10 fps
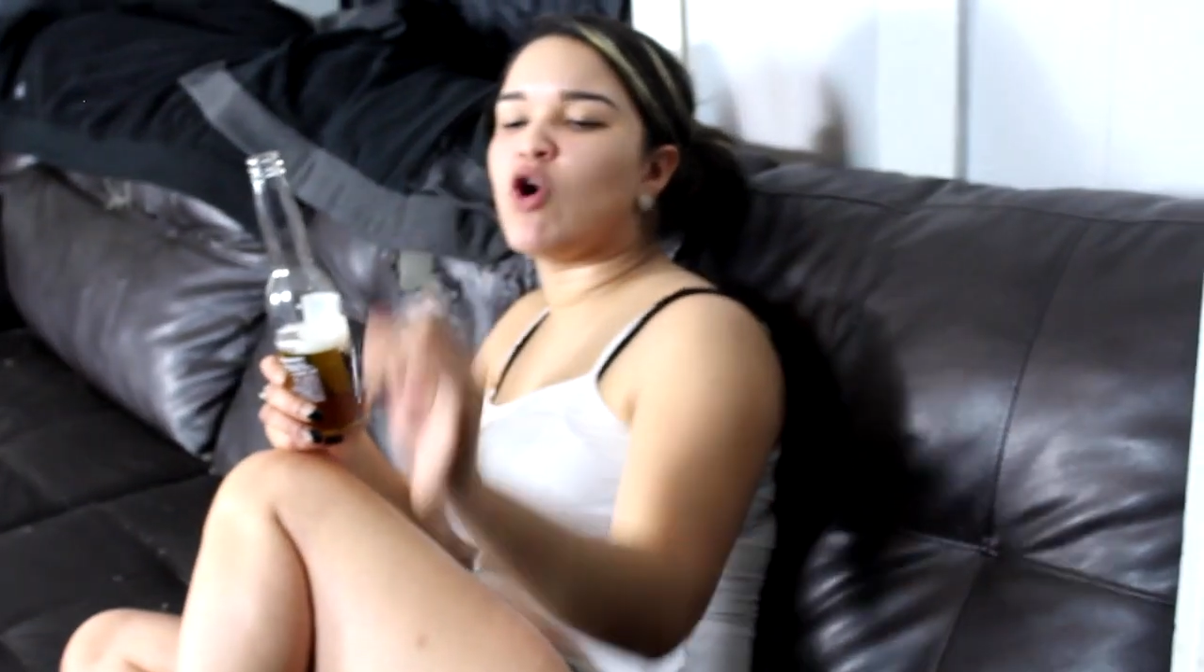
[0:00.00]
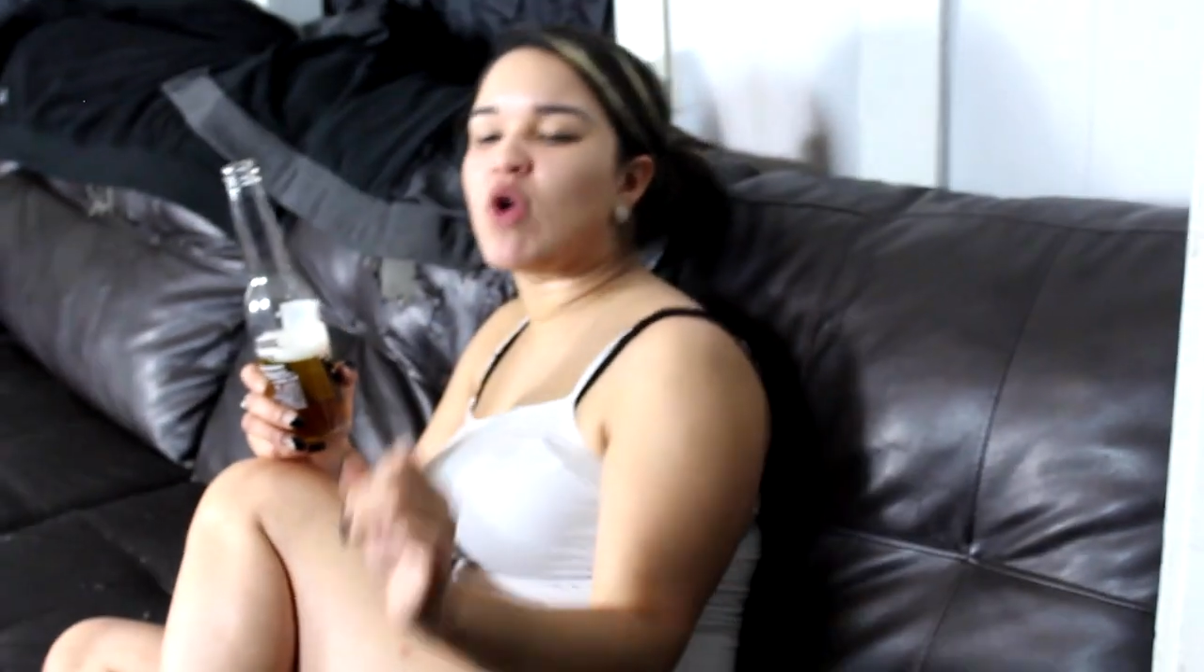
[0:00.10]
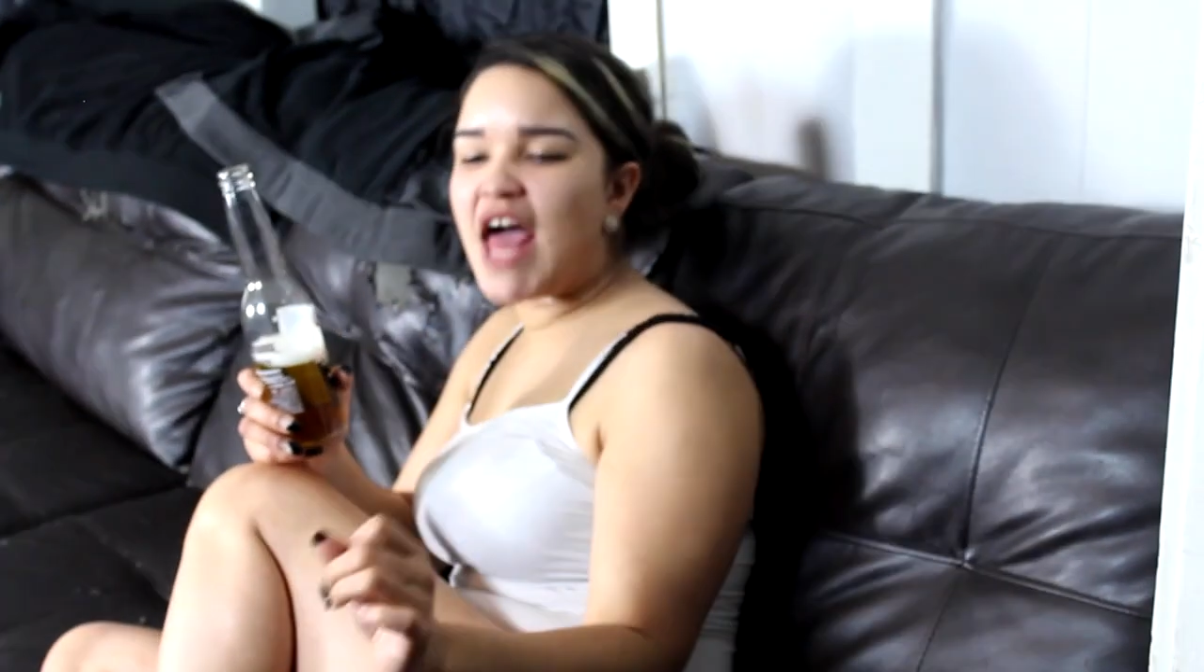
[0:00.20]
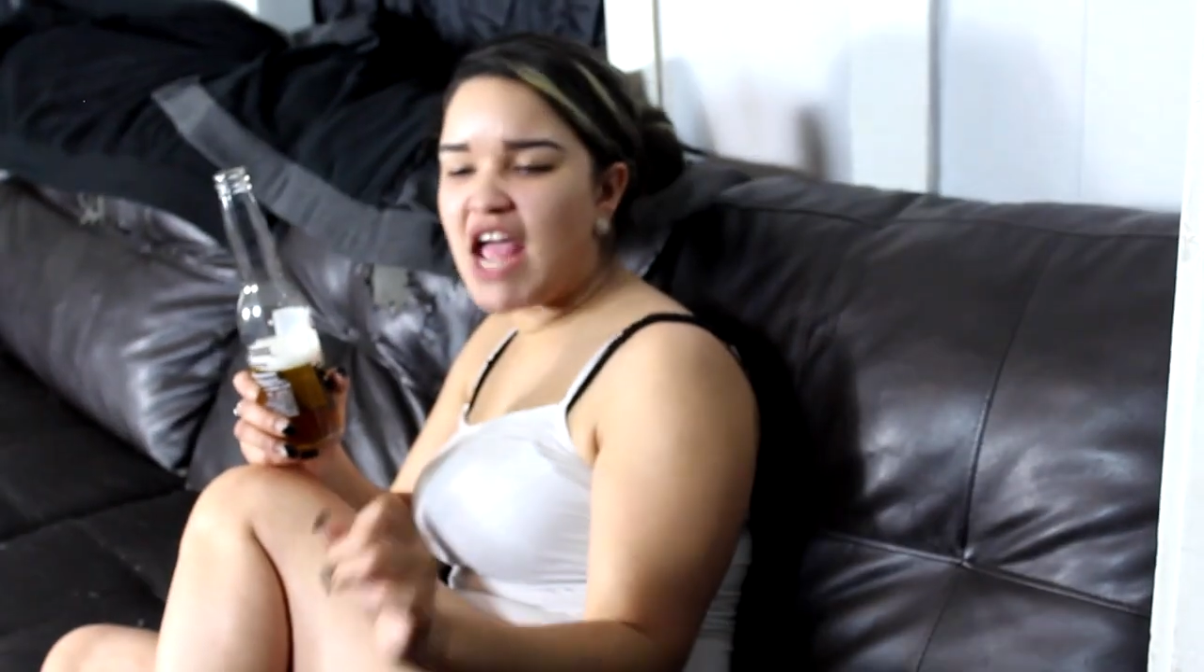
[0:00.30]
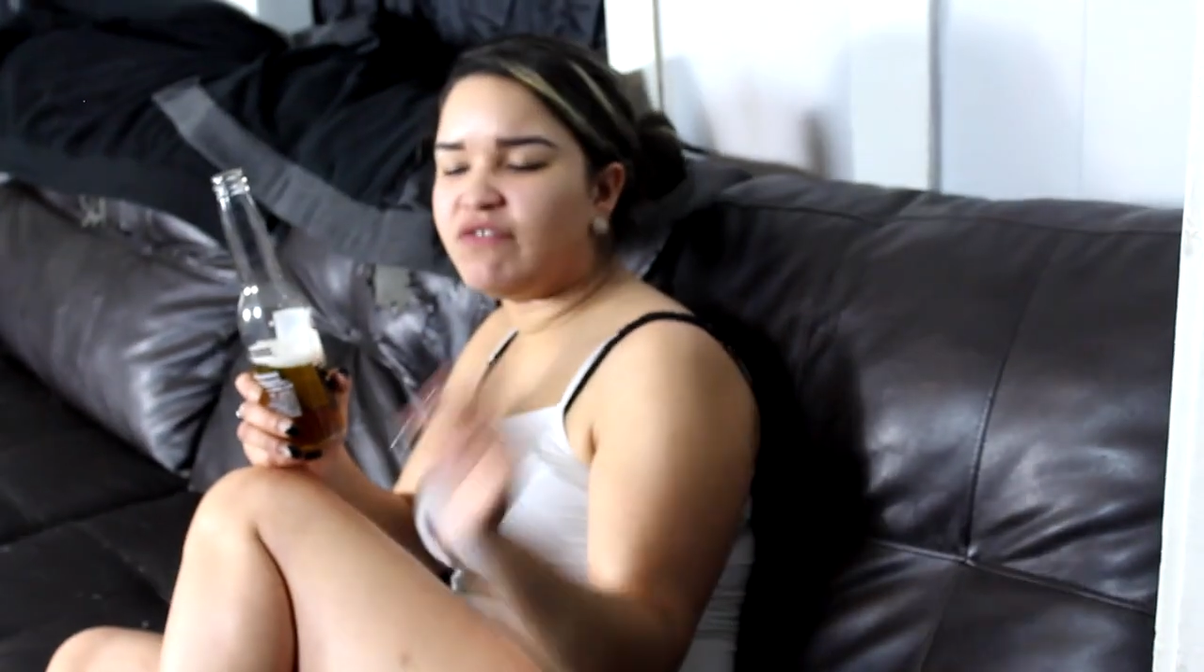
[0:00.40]
no
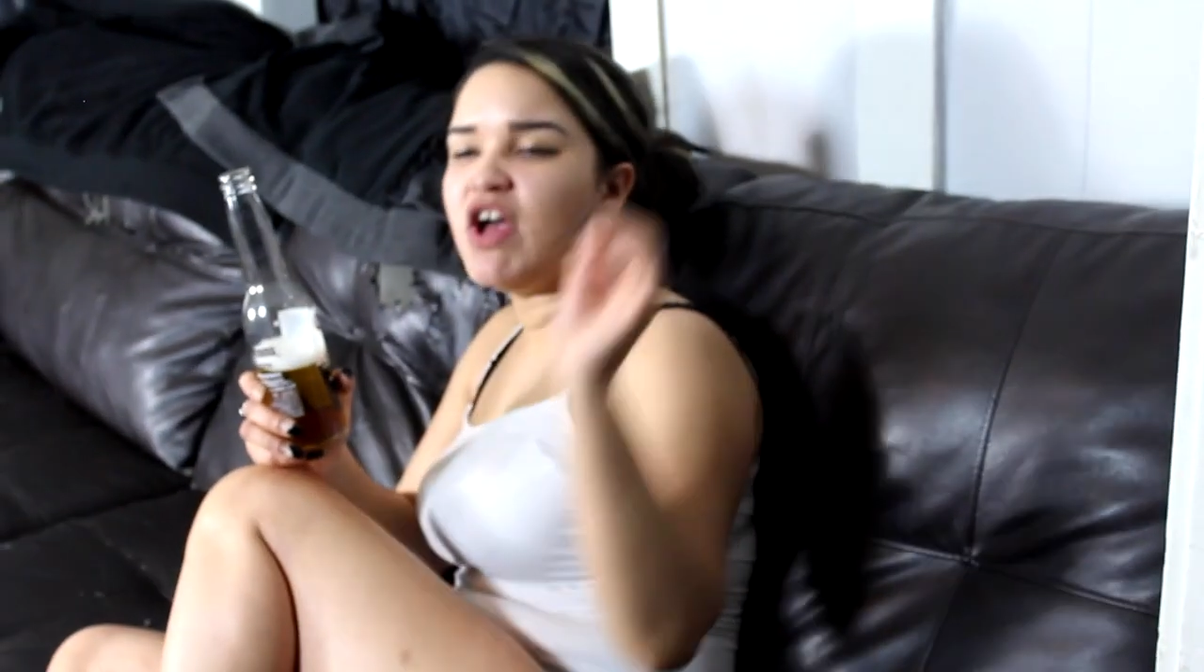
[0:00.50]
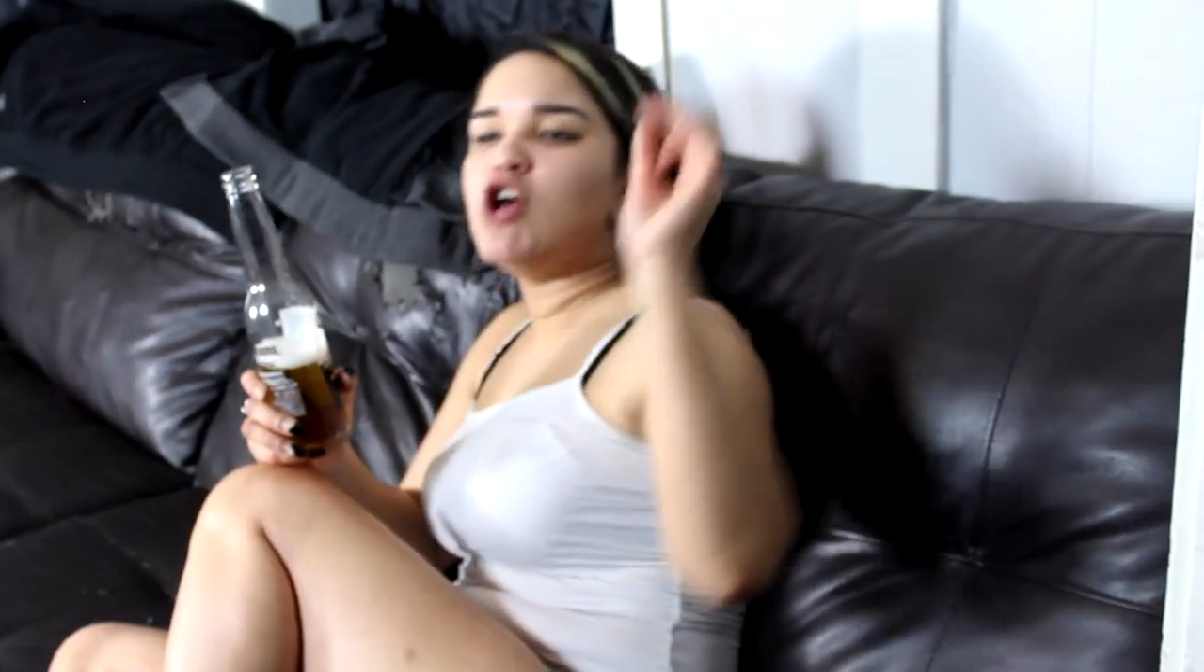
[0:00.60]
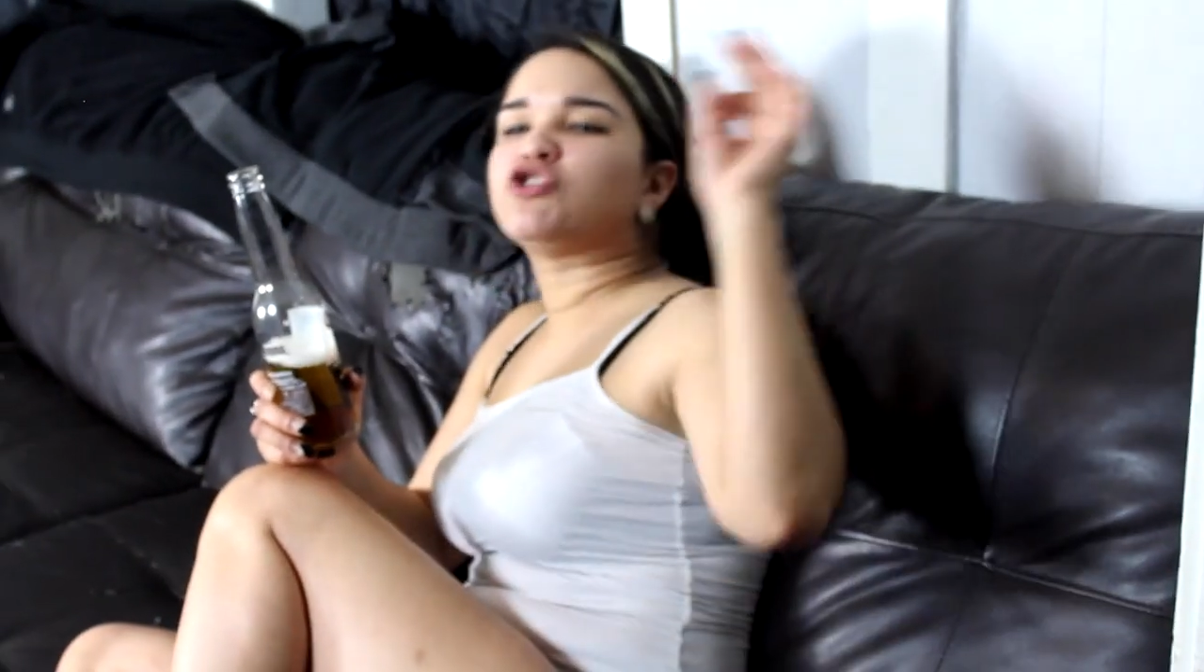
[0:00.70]
life,